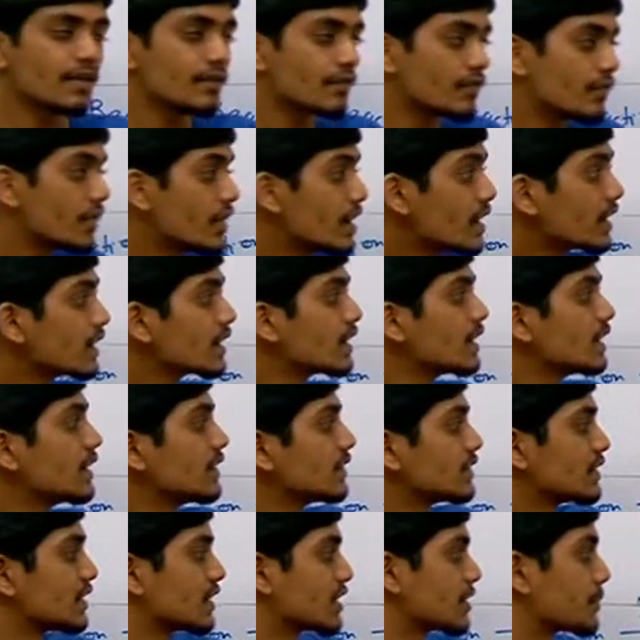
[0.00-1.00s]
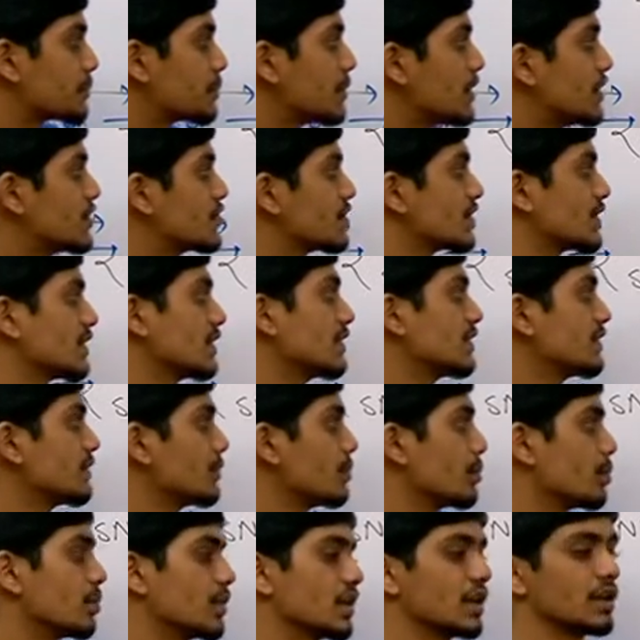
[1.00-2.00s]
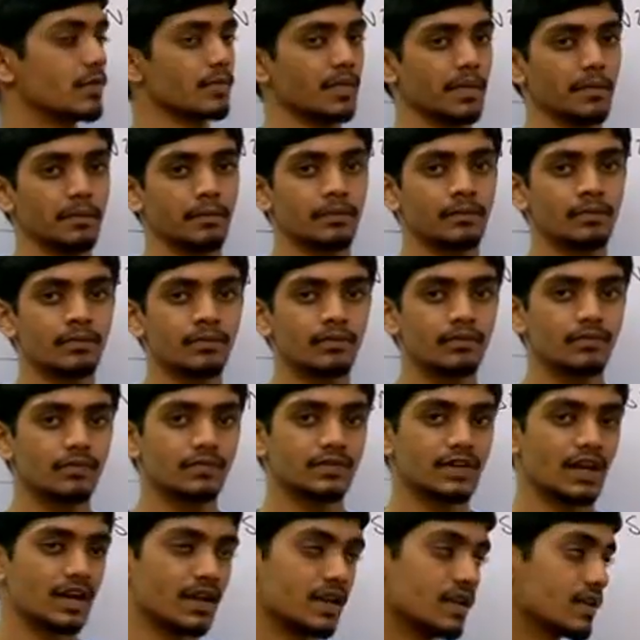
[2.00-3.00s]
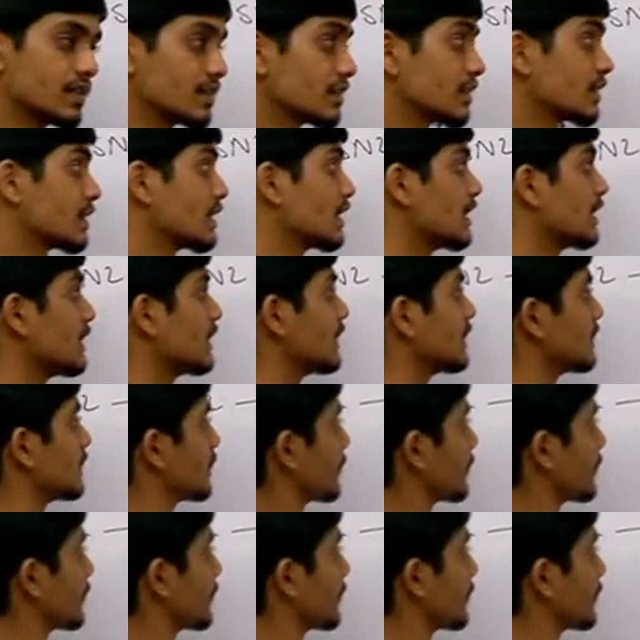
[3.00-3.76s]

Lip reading: where the repulsion is minimum. That is, it